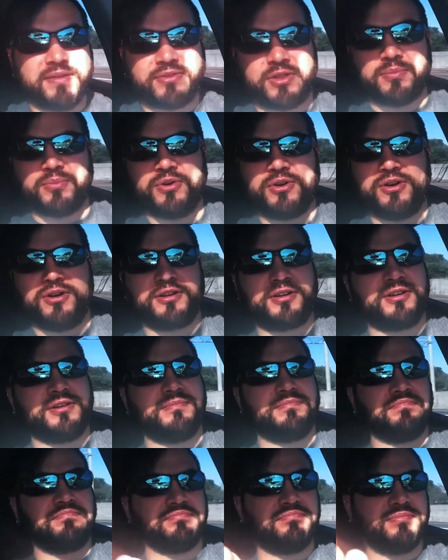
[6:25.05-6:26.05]
of the book,
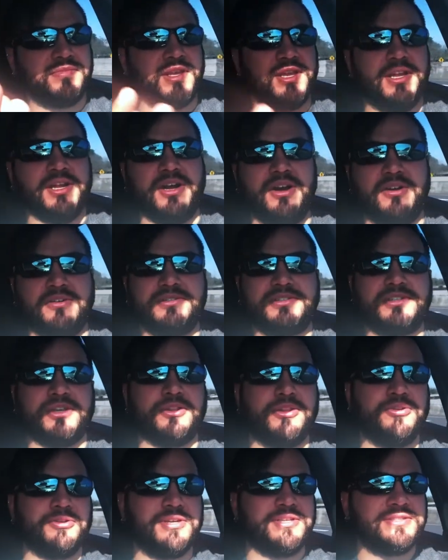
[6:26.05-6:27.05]
you know,
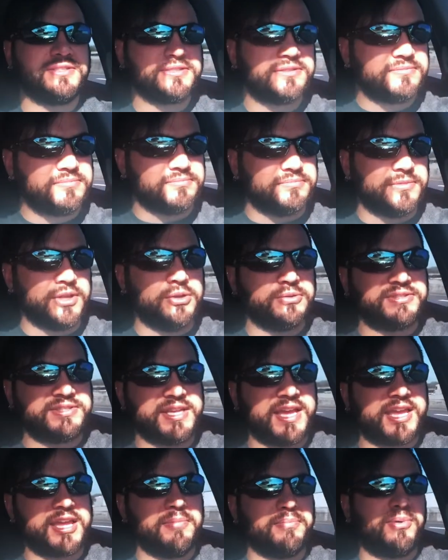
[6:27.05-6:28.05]
so there is no
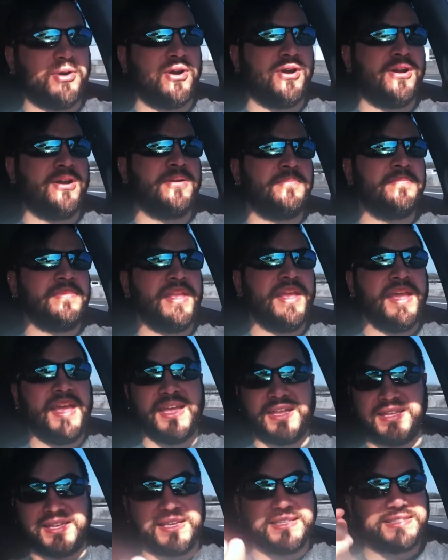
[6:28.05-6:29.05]
second part.
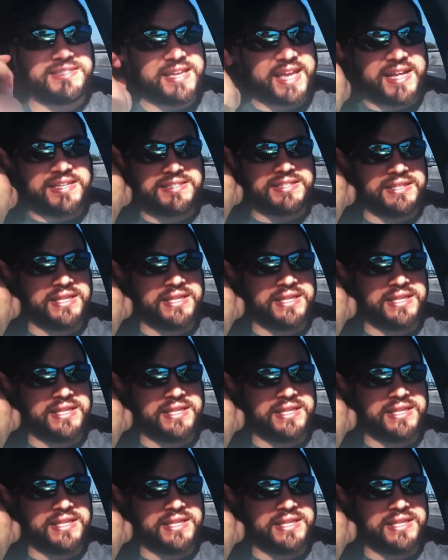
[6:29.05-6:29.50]
It did say it's a